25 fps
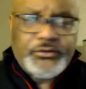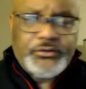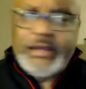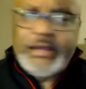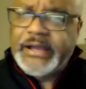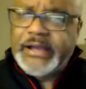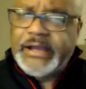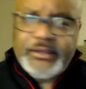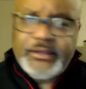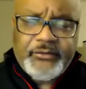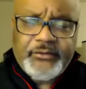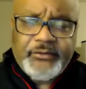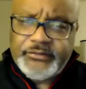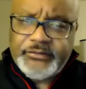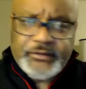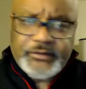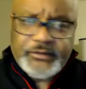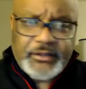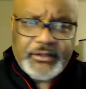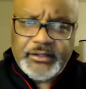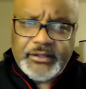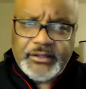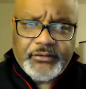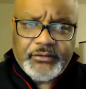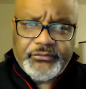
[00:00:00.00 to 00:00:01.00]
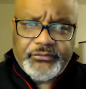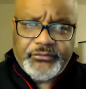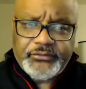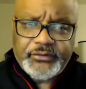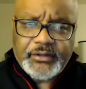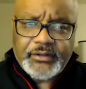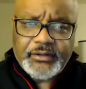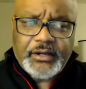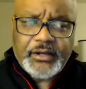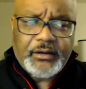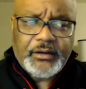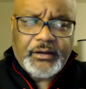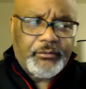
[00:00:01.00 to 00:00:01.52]
not give us any gifts.
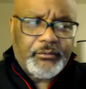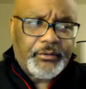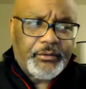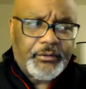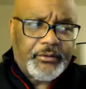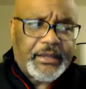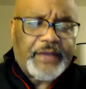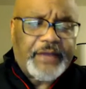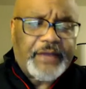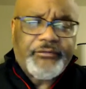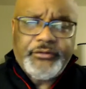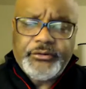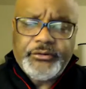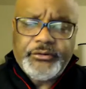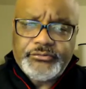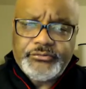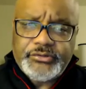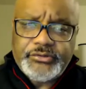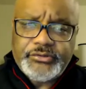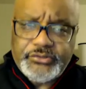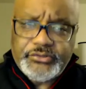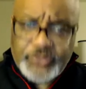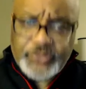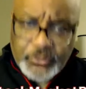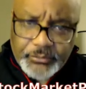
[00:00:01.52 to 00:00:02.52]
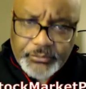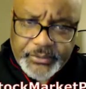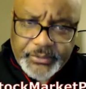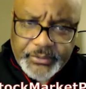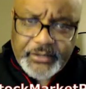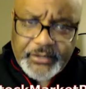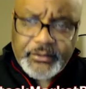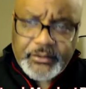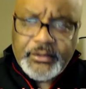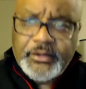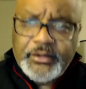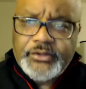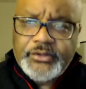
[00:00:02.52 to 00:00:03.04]
We'd like for you to
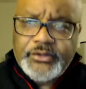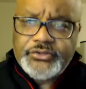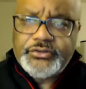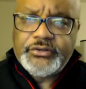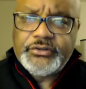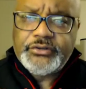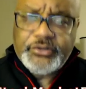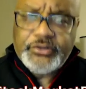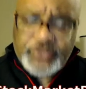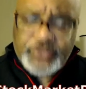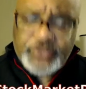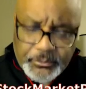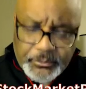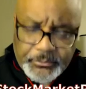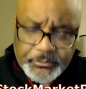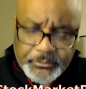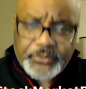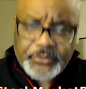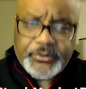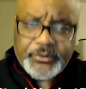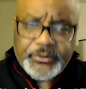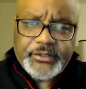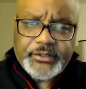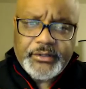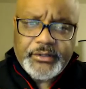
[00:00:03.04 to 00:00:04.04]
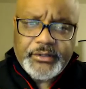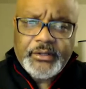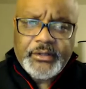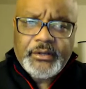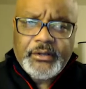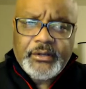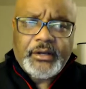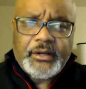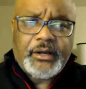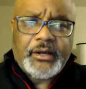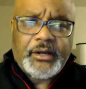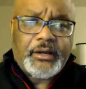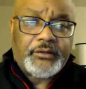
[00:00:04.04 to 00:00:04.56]
donate to your community.
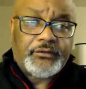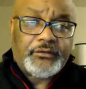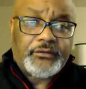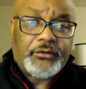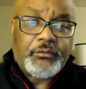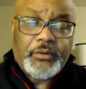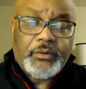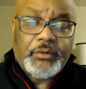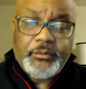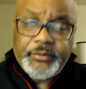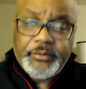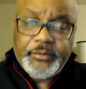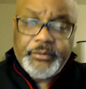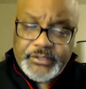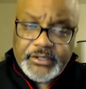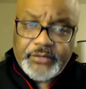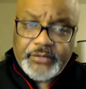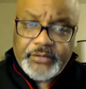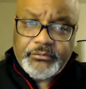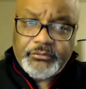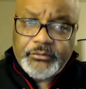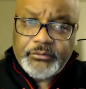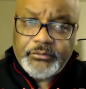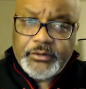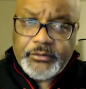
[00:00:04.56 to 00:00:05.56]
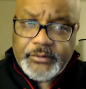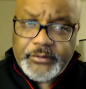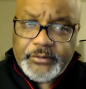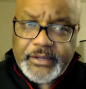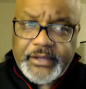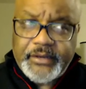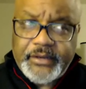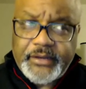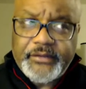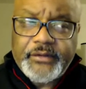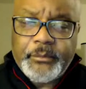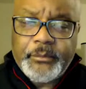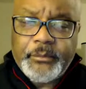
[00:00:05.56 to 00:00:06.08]
So what we did was we
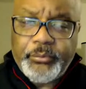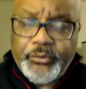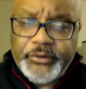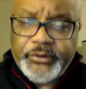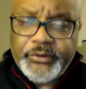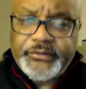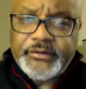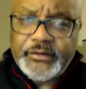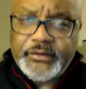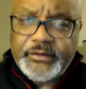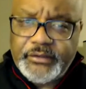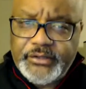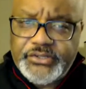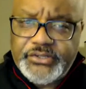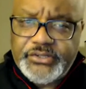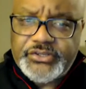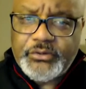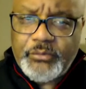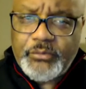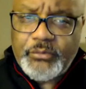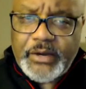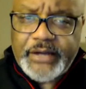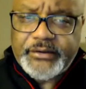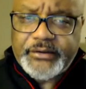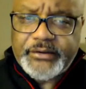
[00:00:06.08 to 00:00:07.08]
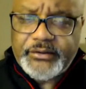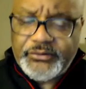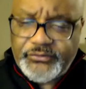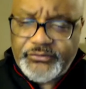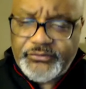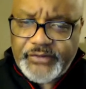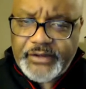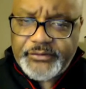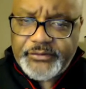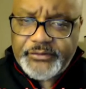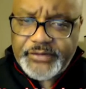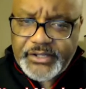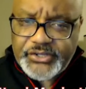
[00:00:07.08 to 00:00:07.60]
created the Boyce and Alicia Watkins
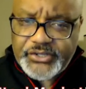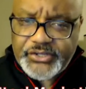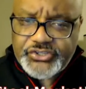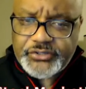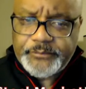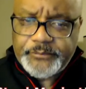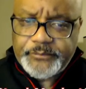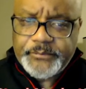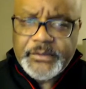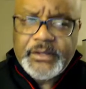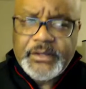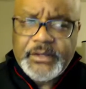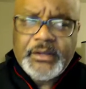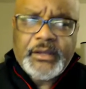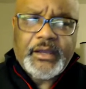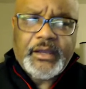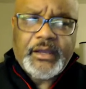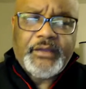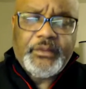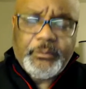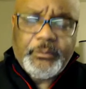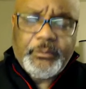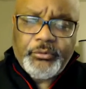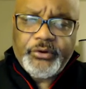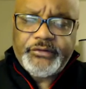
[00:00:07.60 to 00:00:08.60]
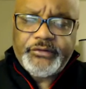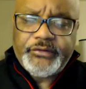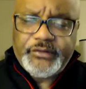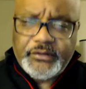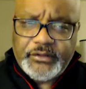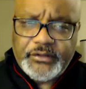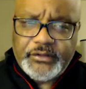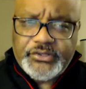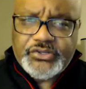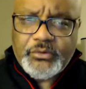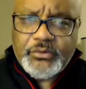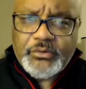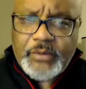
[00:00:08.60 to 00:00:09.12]
Foundation. And the Boyce and
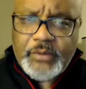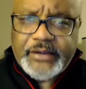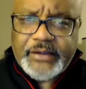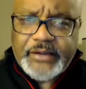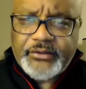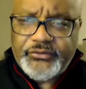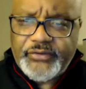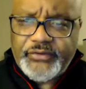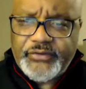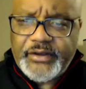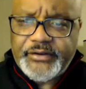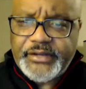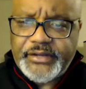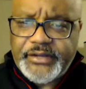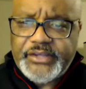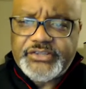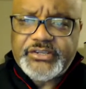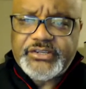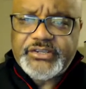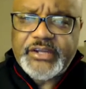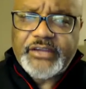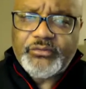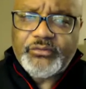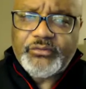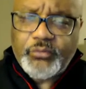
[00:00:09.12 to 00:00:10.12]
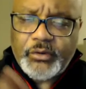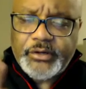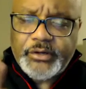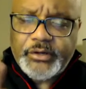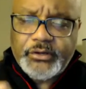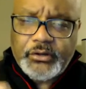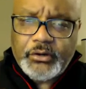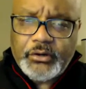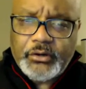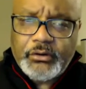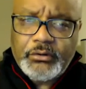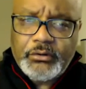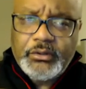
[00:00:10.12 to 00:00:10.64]
Alicia Watkins Foundation has one
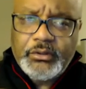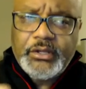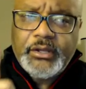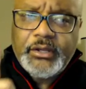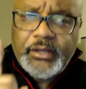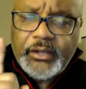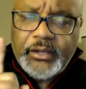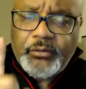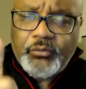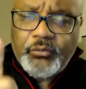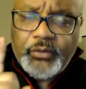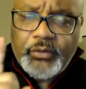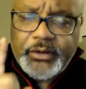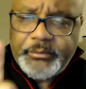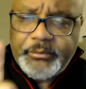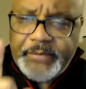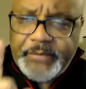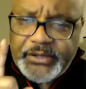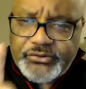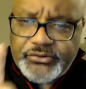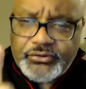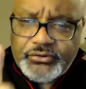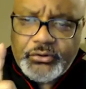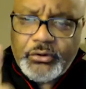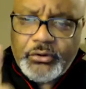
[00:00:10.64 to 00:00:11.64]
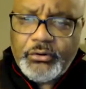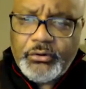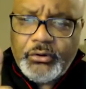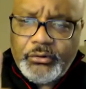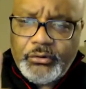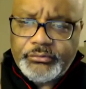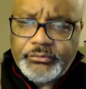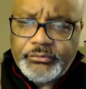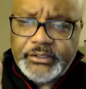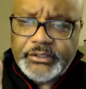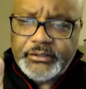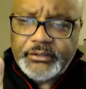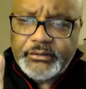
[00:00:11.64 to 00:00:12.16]
goal and one major goal
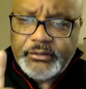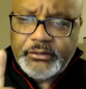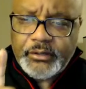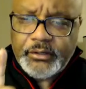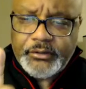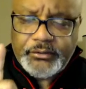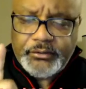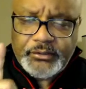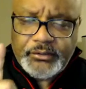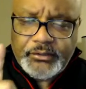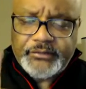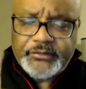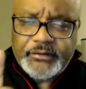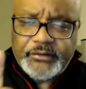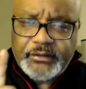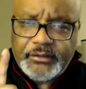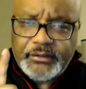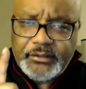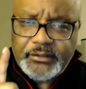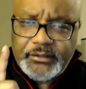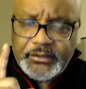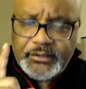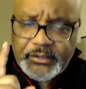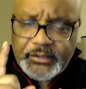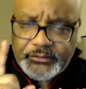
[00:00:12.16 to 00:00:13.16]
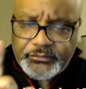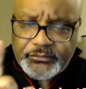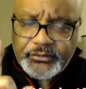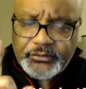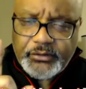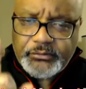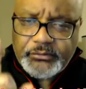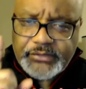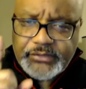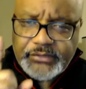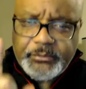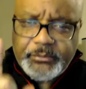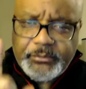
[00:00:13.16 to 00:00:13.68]
only. Are you listening? Yes or no?
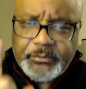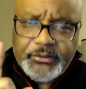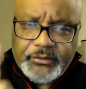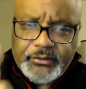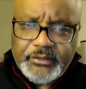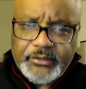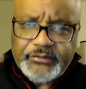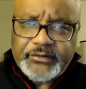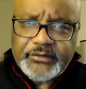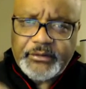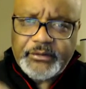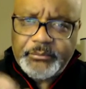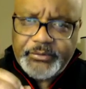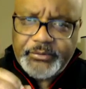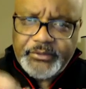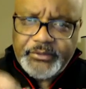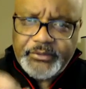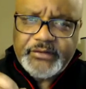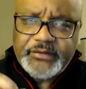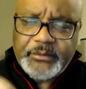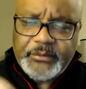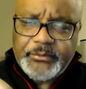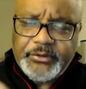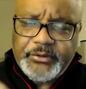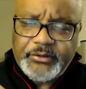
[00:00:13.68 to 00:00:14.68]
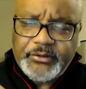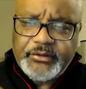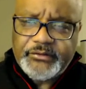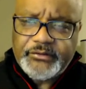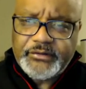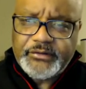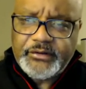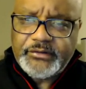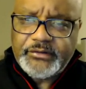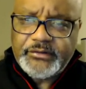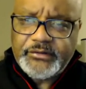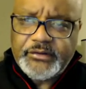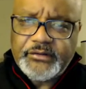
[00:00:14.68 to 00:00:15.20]
Tell me you're listening. Please tell me you're
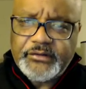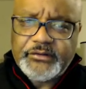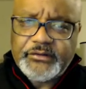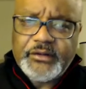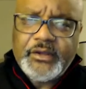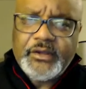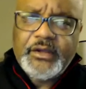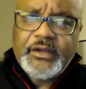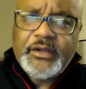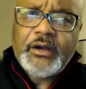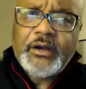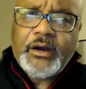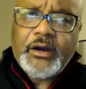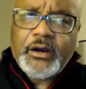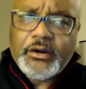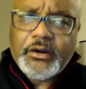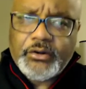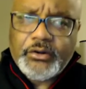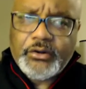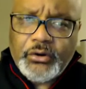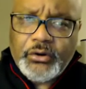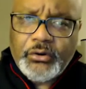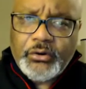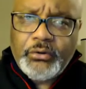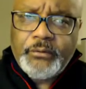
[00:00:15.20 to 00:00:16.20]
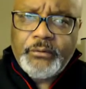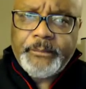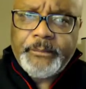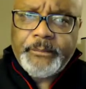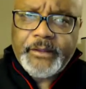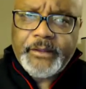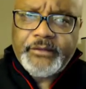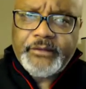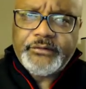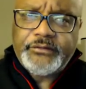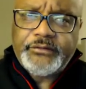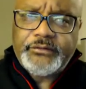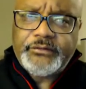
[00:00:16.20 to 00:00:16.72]
listening to this. Our goal
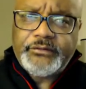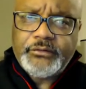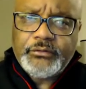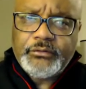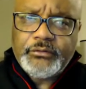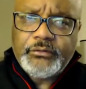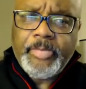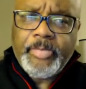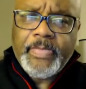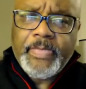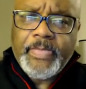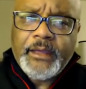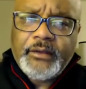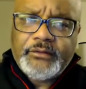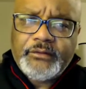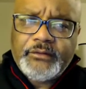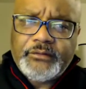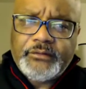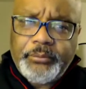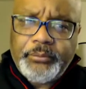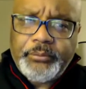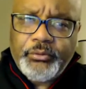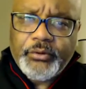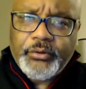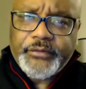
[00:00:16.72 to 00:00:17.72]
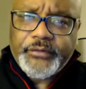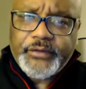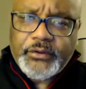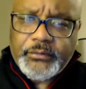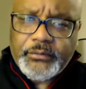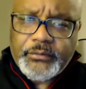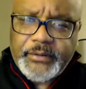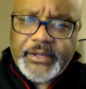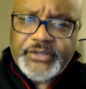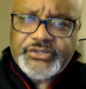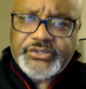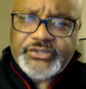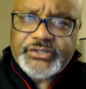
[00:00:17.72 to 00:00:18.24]
is to support the
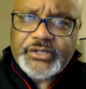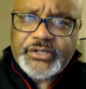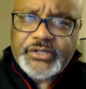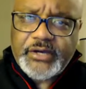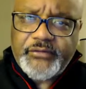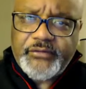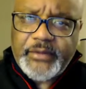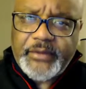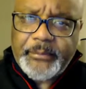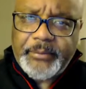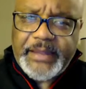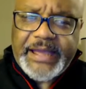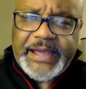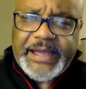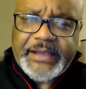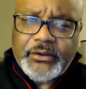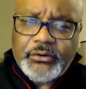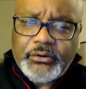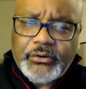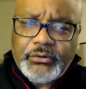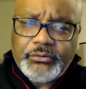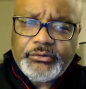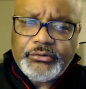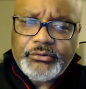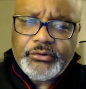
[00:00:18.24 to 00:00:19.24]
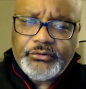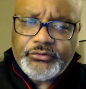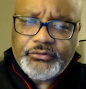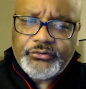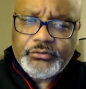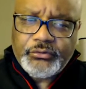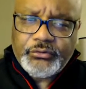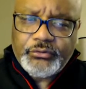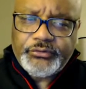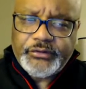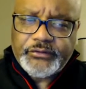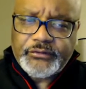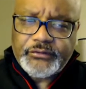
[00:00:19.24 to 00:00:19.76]
creation of a Black-owned
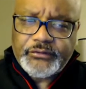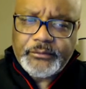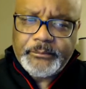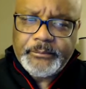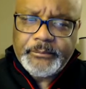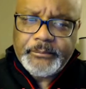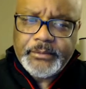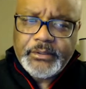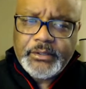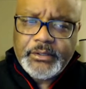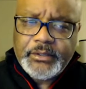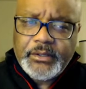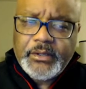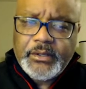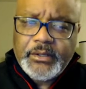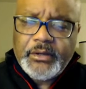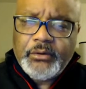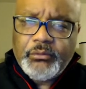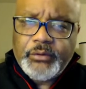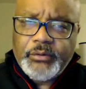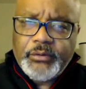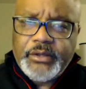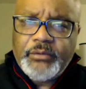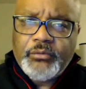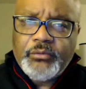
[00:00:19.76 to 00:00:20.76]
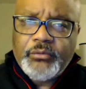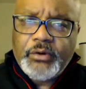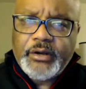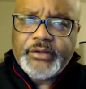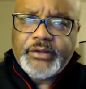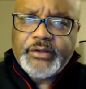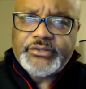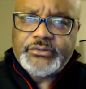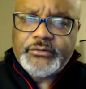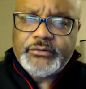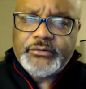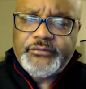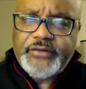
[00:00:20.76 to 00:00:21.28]
school system. We want
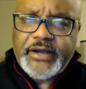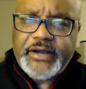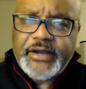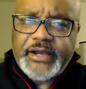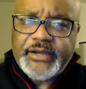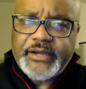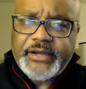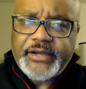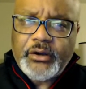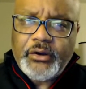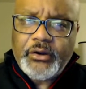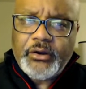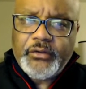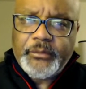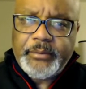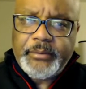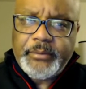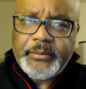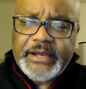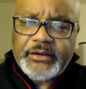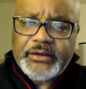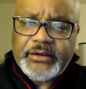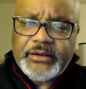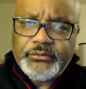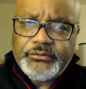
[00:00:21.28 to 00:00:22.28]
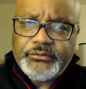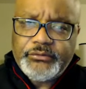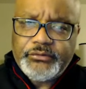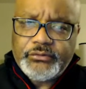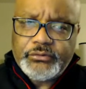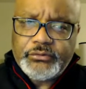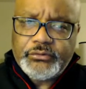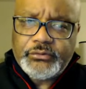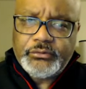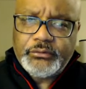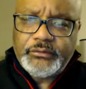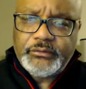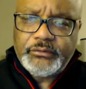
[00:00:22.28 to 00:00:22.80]
to find all the Black-owned
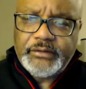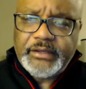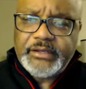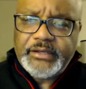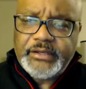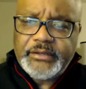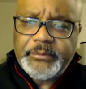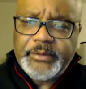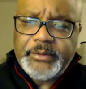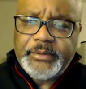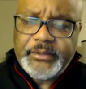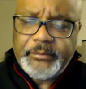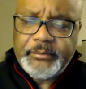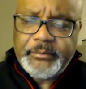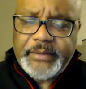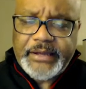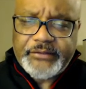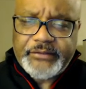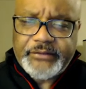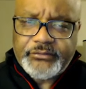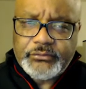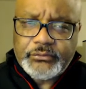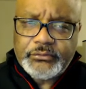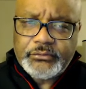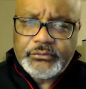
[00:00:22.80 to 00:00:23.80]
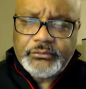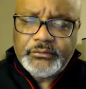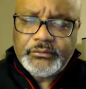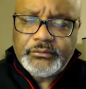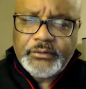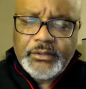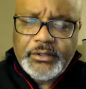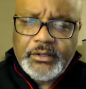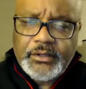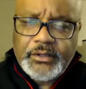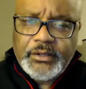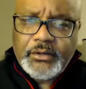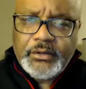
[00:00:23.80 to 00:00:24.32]
schools, independent Black schools,
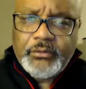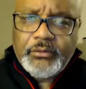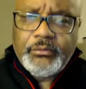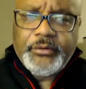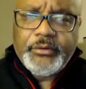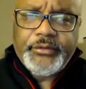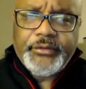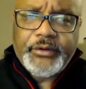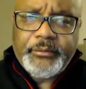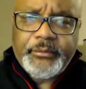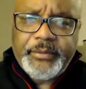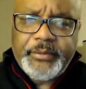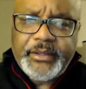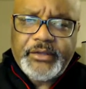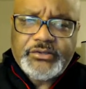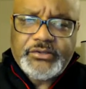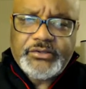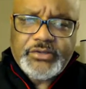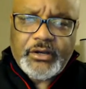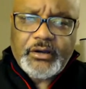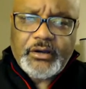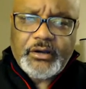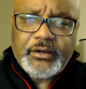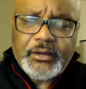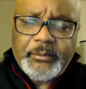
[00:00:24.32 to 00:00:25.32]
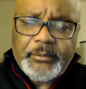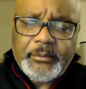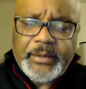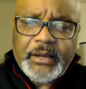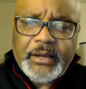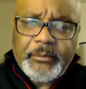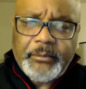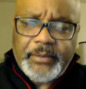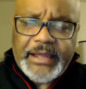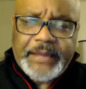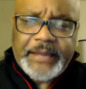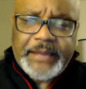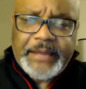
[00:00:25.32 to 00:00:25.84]
where they're being taught about
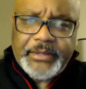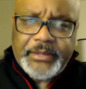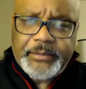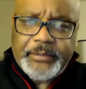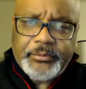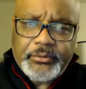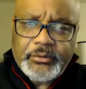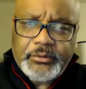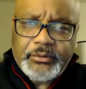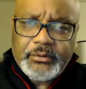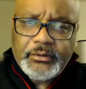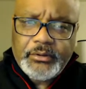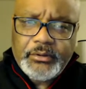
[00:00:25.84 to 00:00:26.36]
Black people,